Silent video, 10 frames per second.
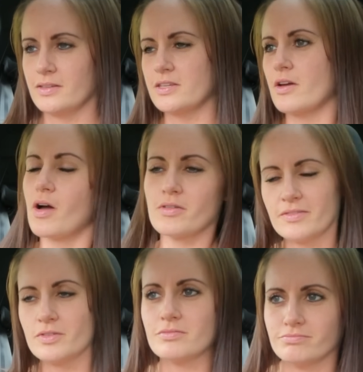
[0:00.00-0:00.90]
So I'll
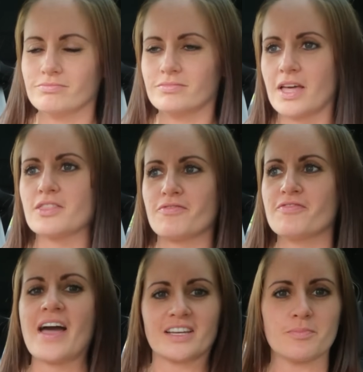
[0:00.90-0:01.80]
give you like the
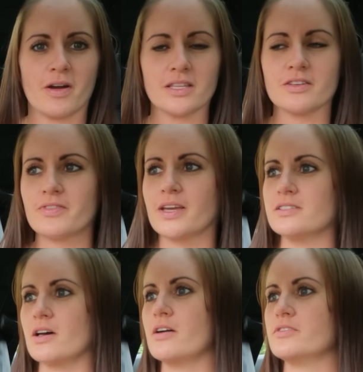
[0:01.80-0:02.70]
facts behind the
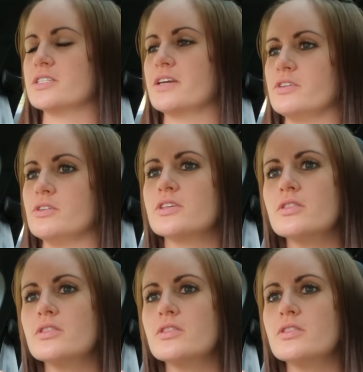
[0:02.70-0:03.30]
figures that I've just given you.